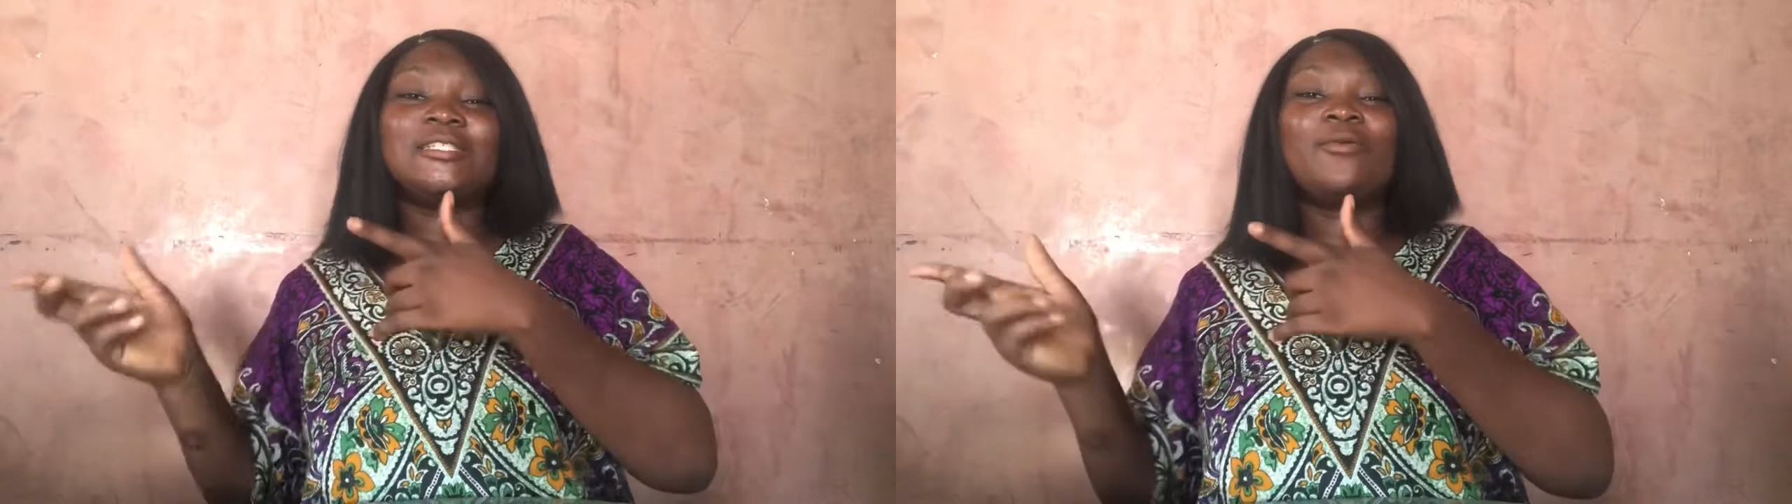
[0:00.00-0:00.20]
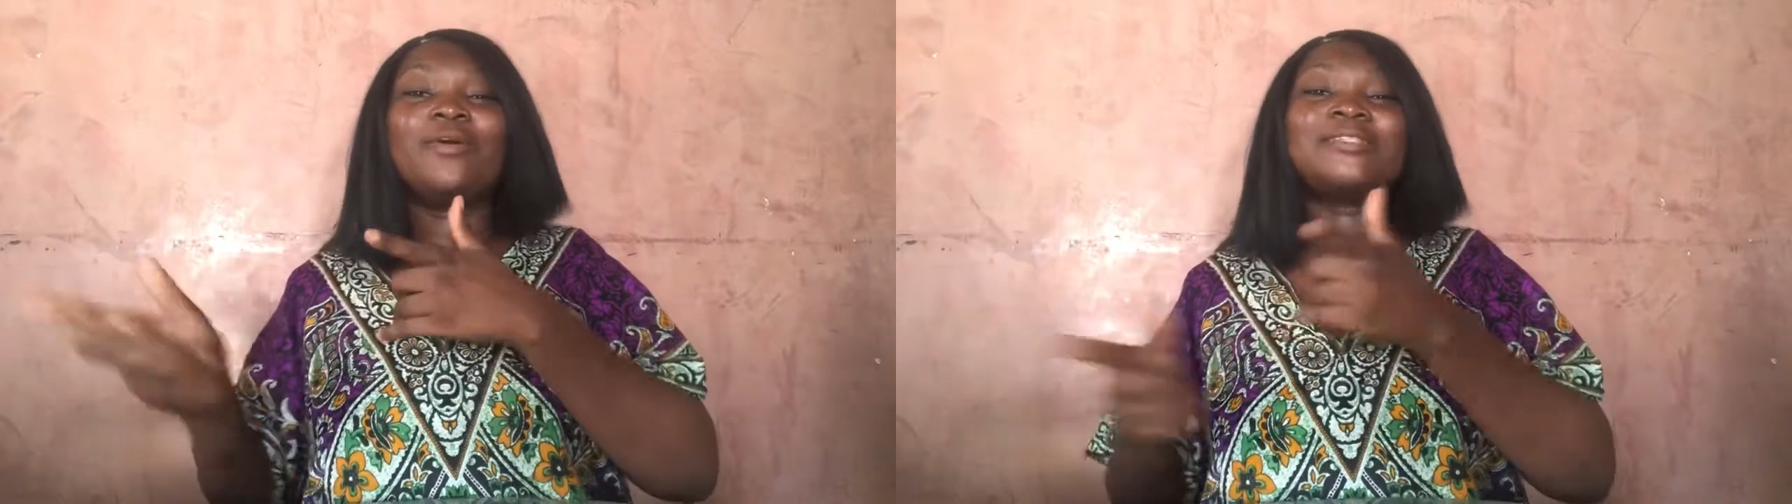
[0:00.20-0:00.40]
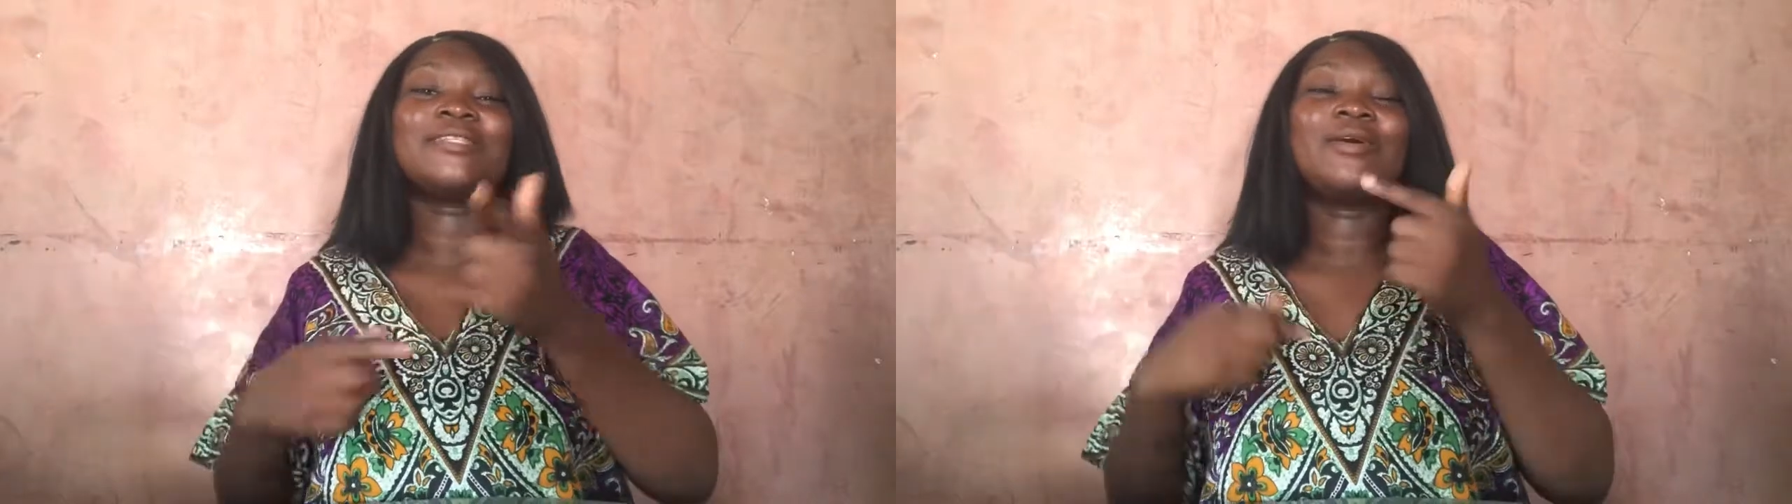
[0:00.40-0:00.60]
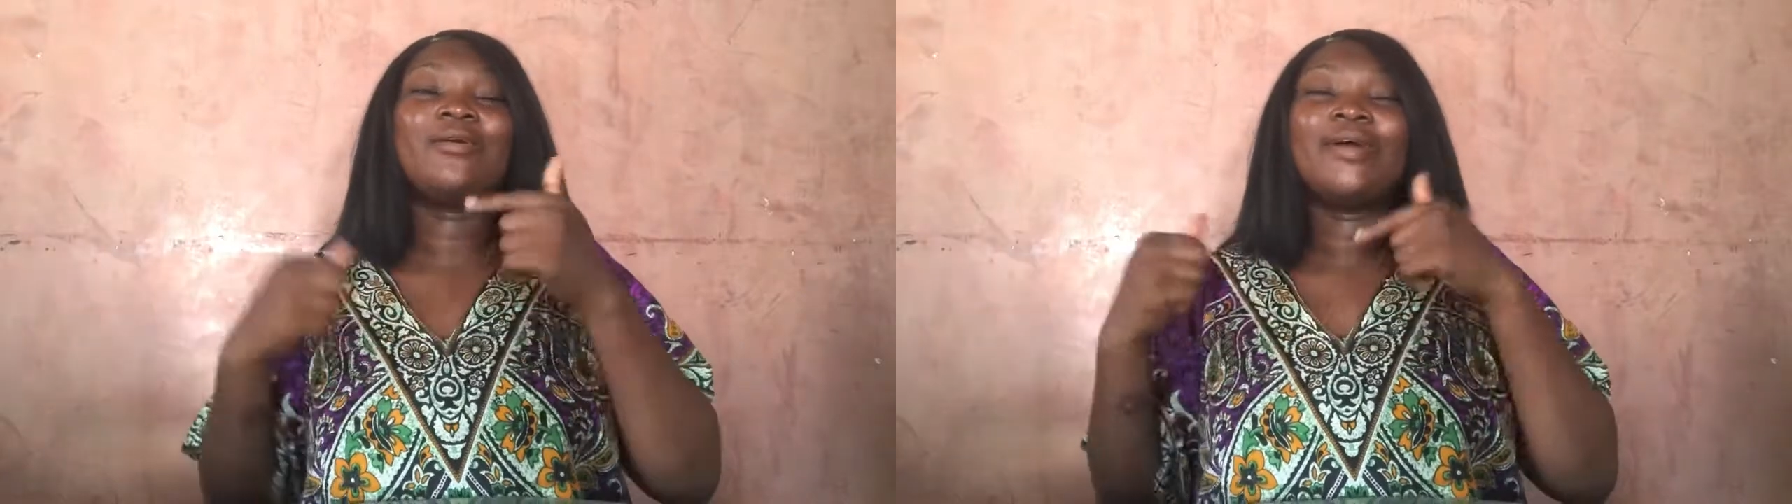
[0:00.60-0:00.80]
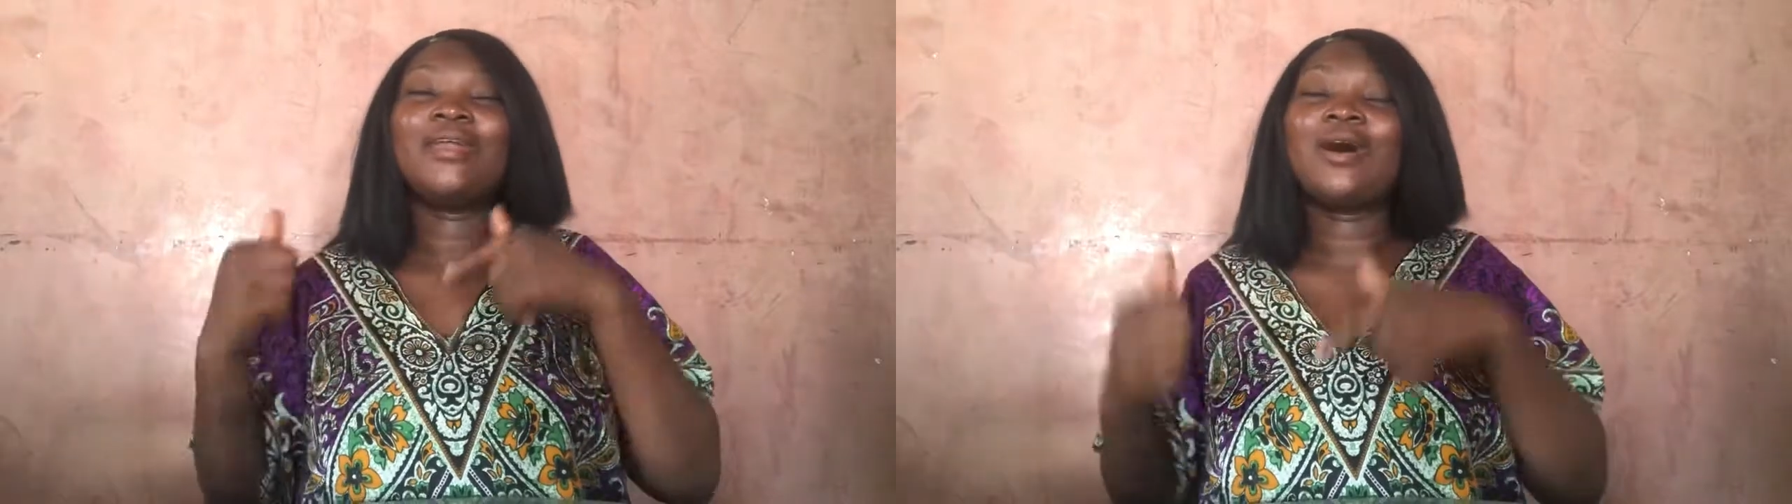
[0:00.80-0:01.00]
see what's
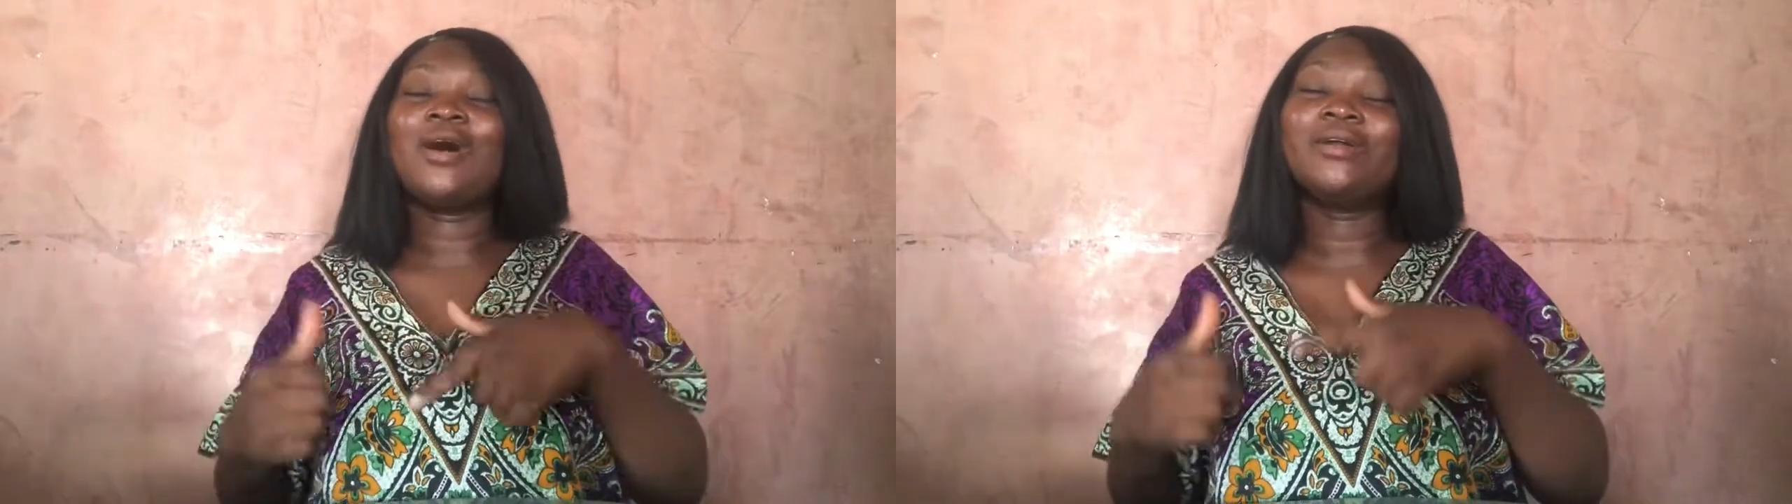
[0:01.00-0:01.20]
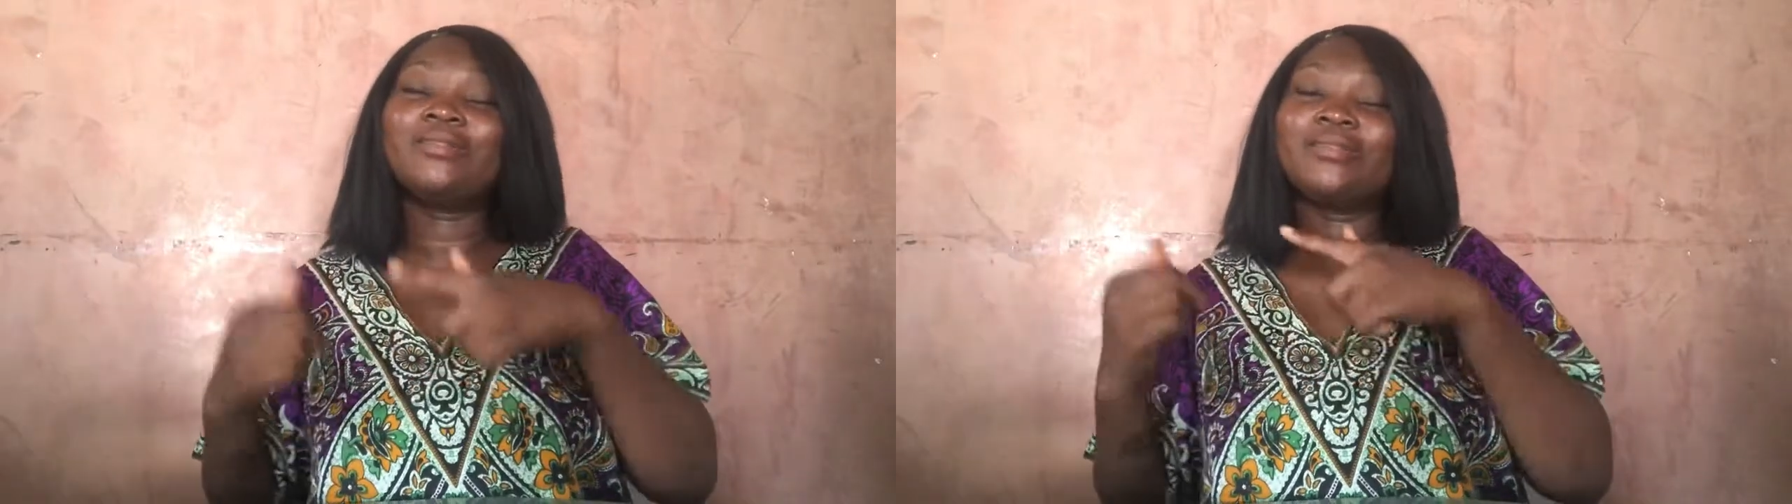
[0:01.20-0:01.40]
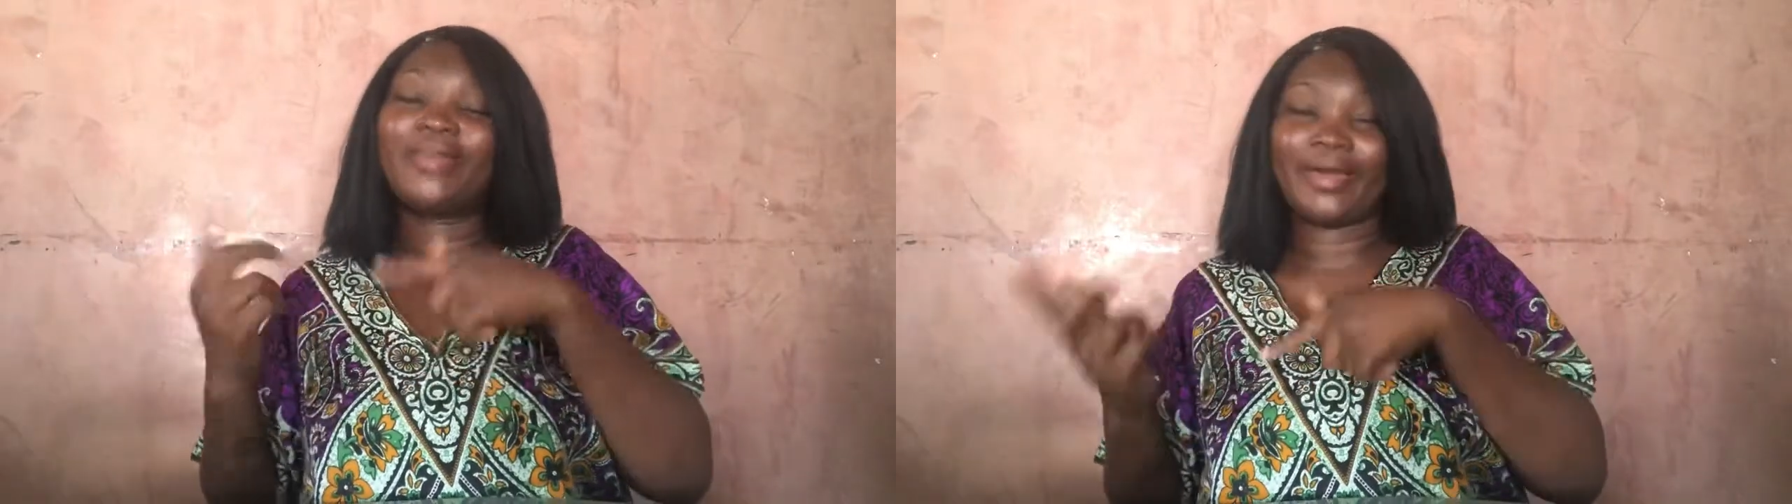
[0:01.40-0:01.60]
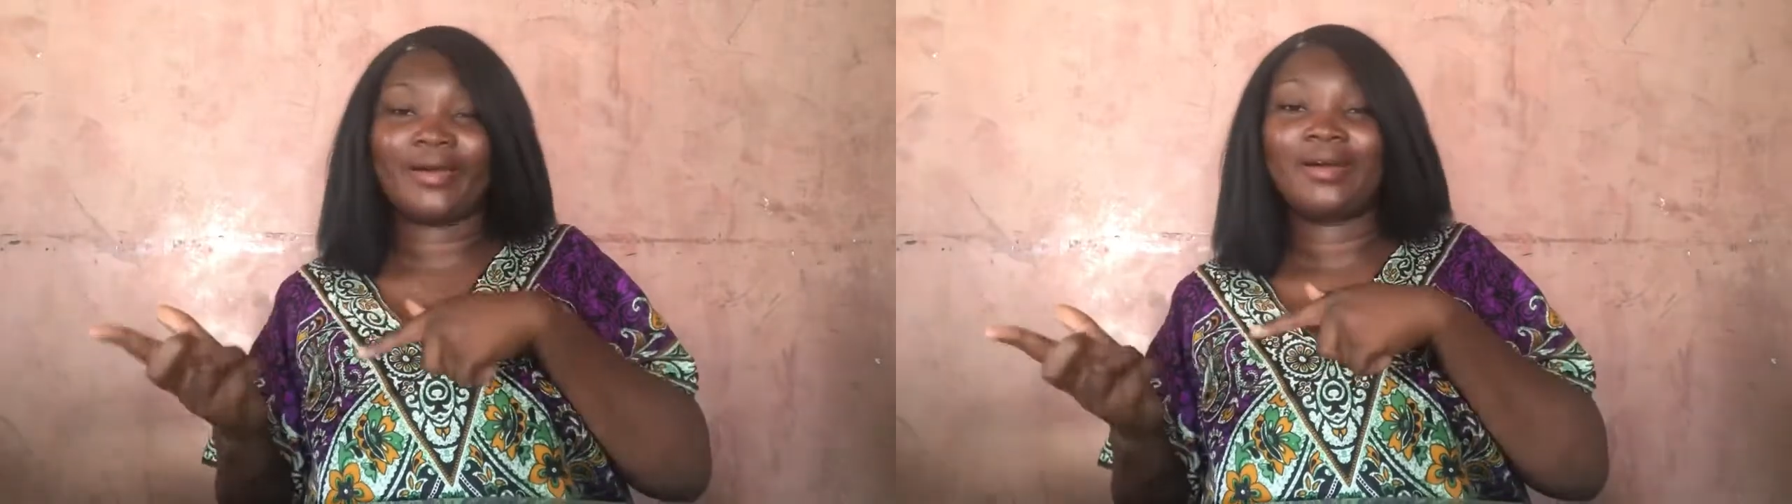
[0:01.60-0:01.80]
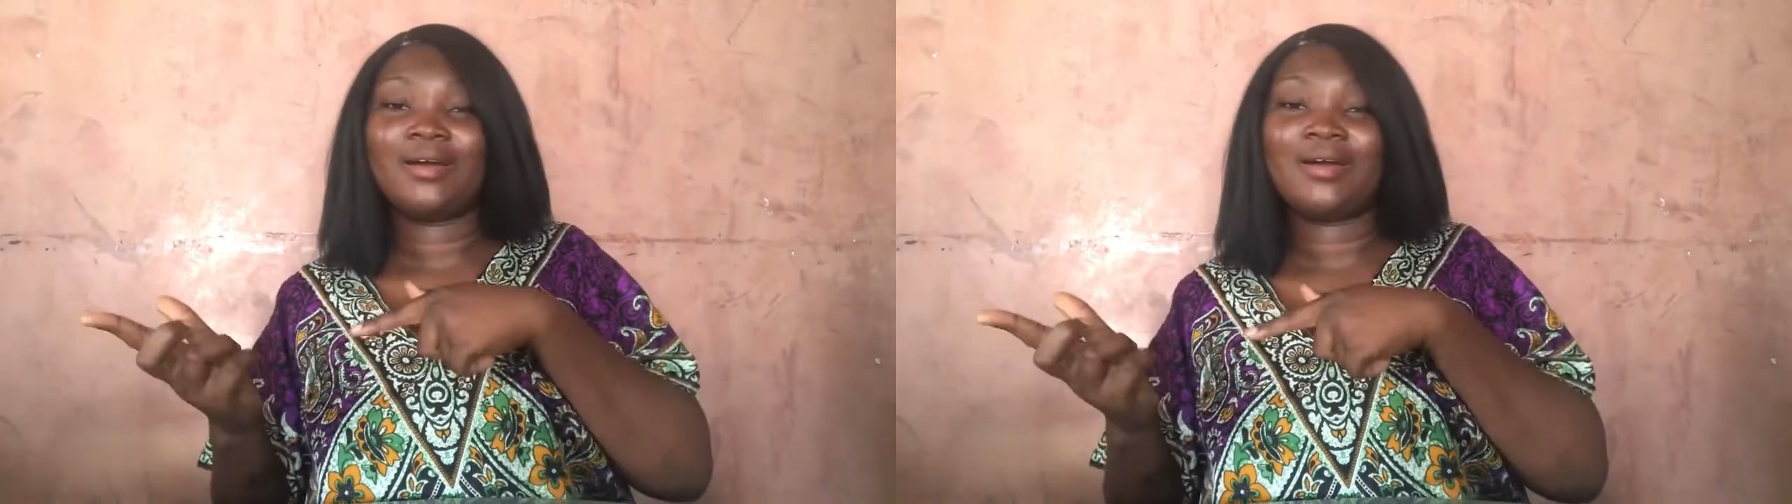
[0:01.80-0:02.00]
going on there.